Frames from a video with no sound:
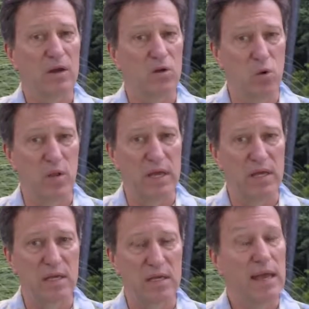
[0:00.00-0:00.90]

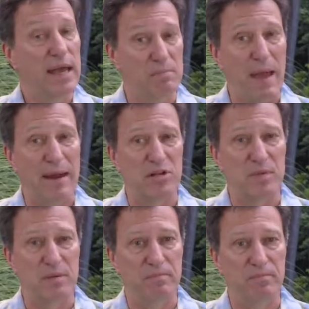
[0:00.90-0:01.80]
cooling, and
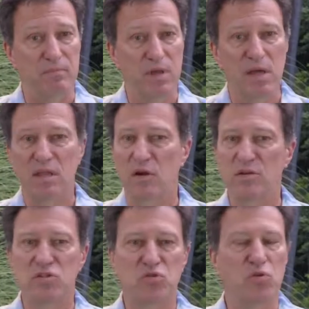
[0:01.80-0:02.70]
management. There
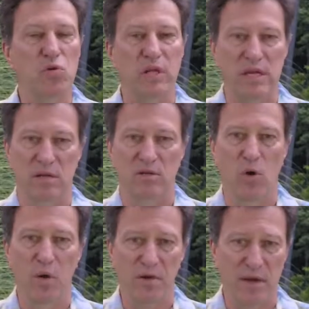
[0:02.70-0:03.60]
is truly
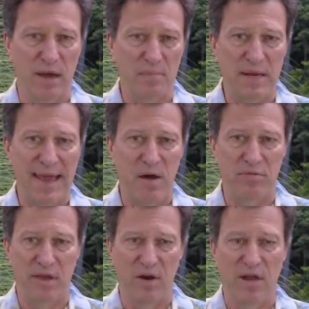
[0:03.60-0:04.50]
no other company
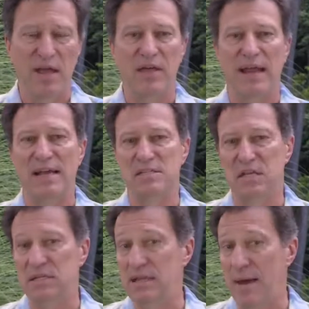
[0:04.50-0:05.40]
out there that has
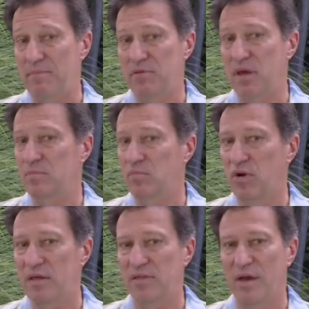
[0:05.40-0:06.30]
the depth and
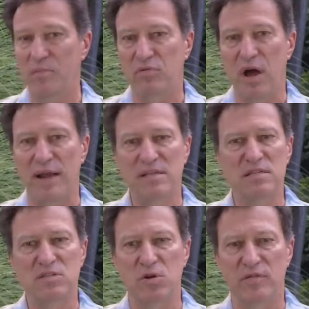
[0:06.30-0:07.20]
breadth of products
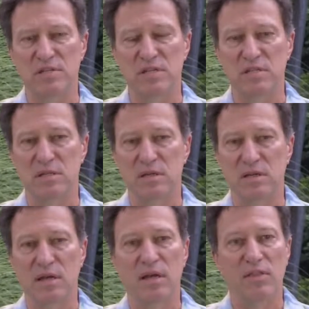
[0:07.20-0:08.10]
and services
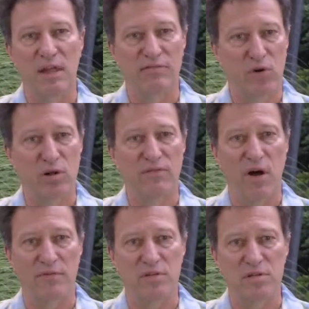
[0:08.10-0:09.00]
that Vertiv
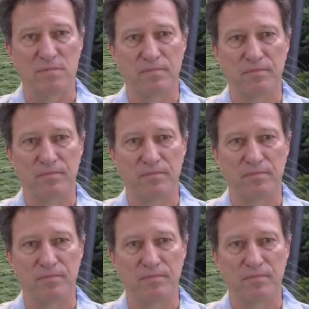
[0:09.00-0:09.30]
offers.